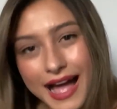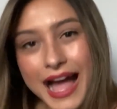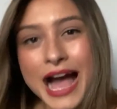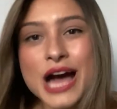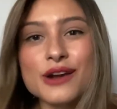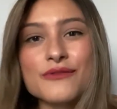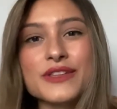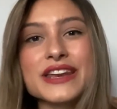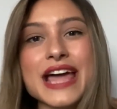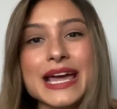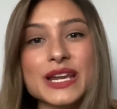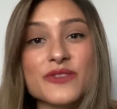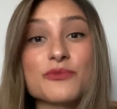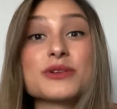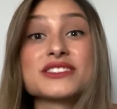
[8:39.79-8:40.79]
out of the
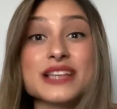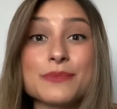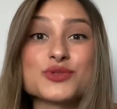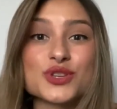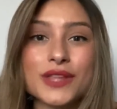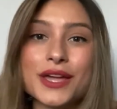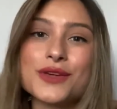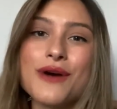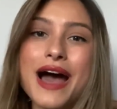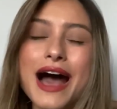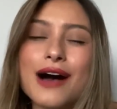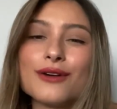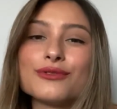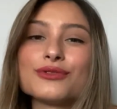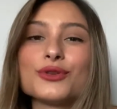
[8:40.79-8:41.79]
negative perception that you
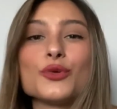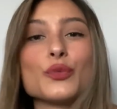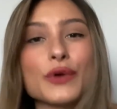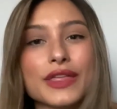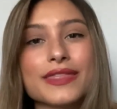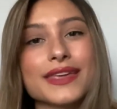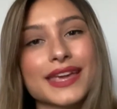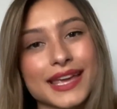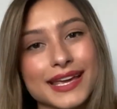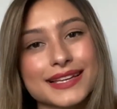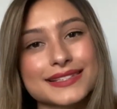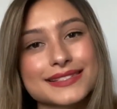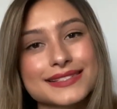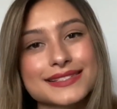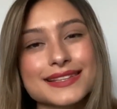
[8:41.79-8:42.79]
have with
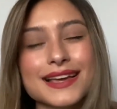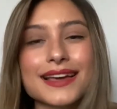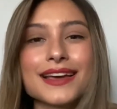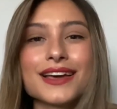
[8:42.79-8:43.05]
kids.